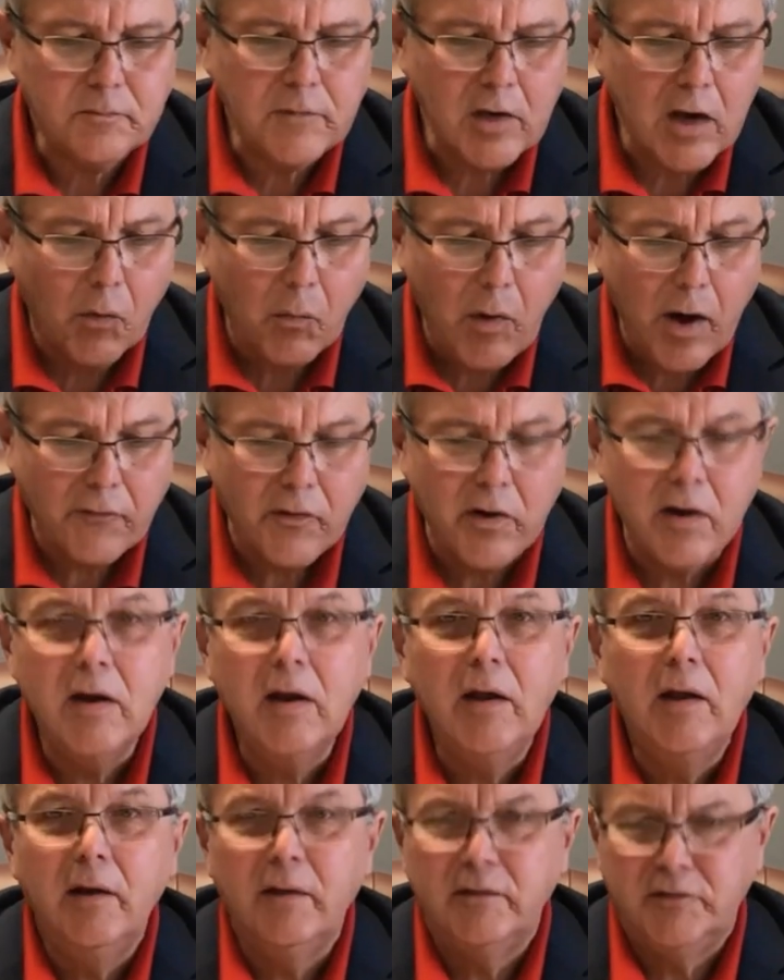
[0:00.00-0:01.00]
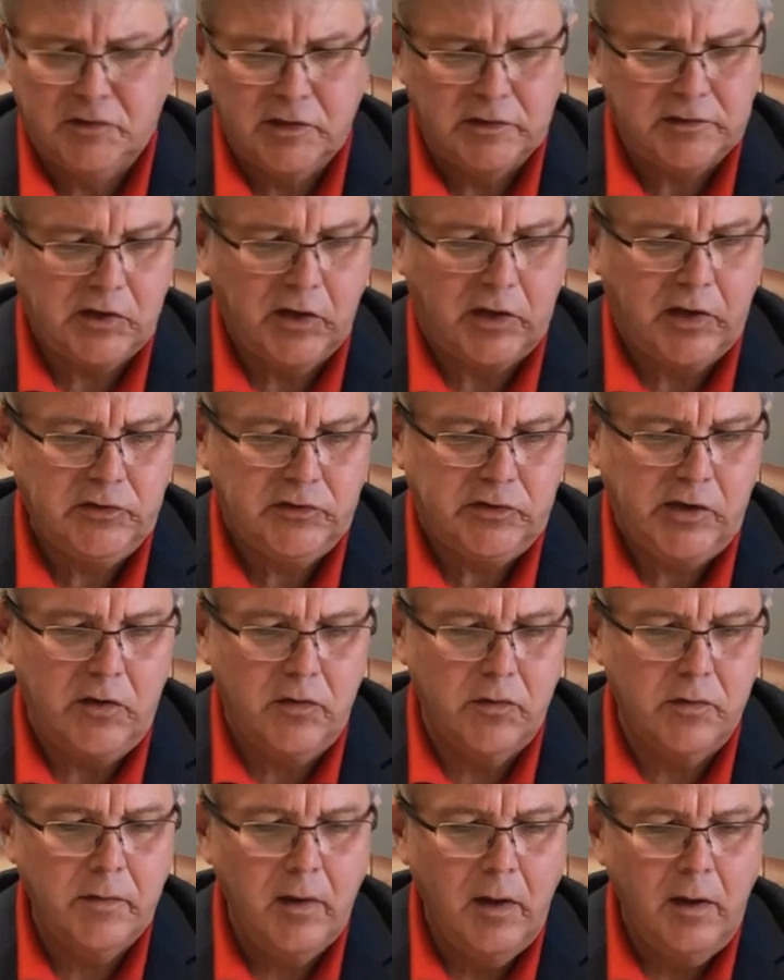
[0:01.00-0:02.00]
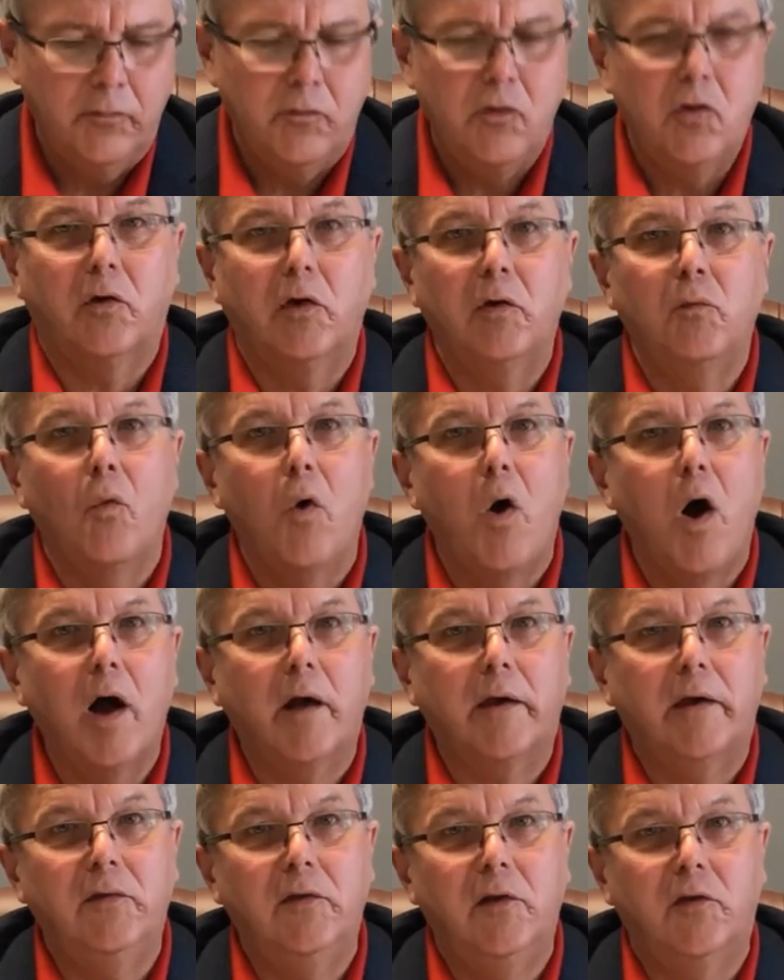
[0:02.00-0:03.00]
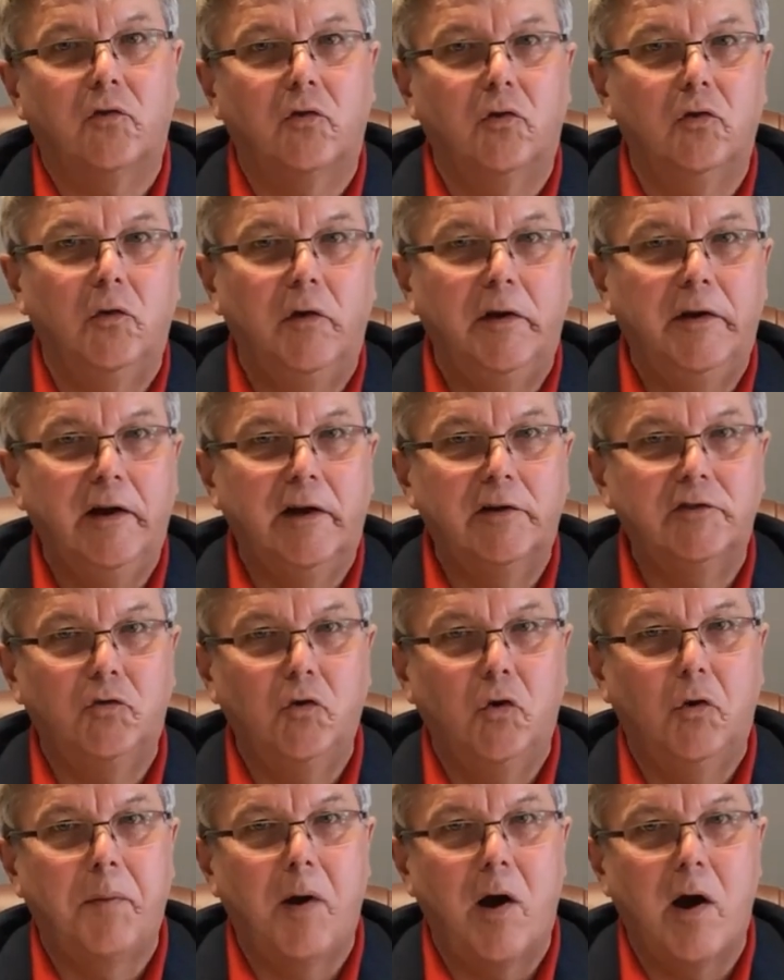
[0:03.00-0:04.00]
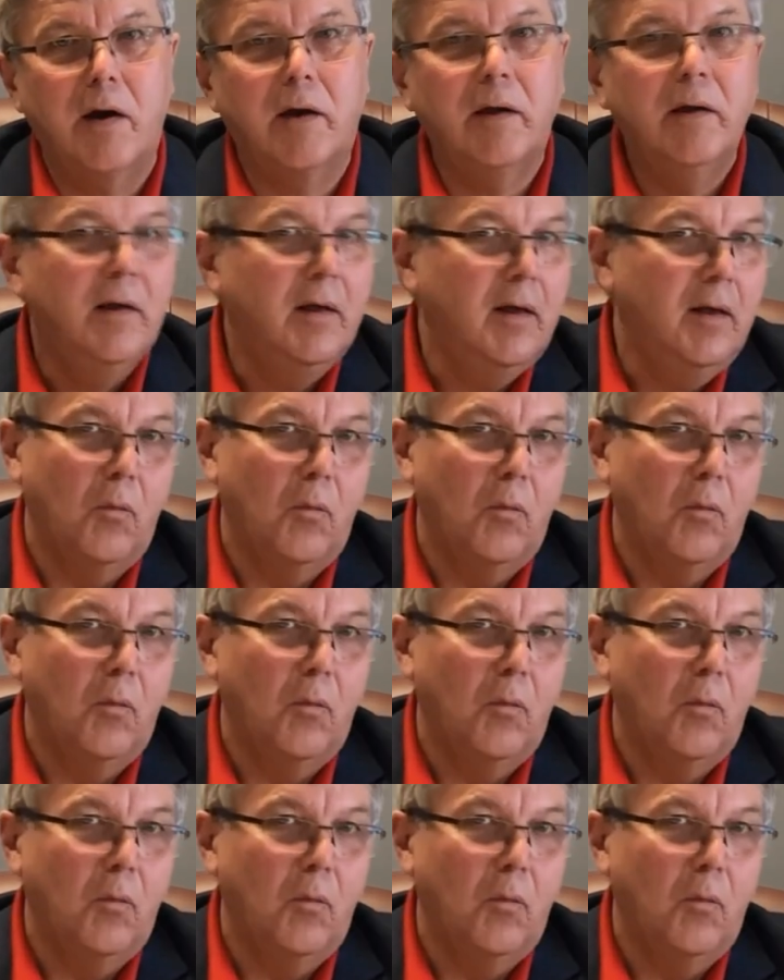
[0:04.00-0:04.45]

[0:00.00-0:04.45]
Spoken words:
However, it's just to consider, you can walk in the Truro Industrial Park.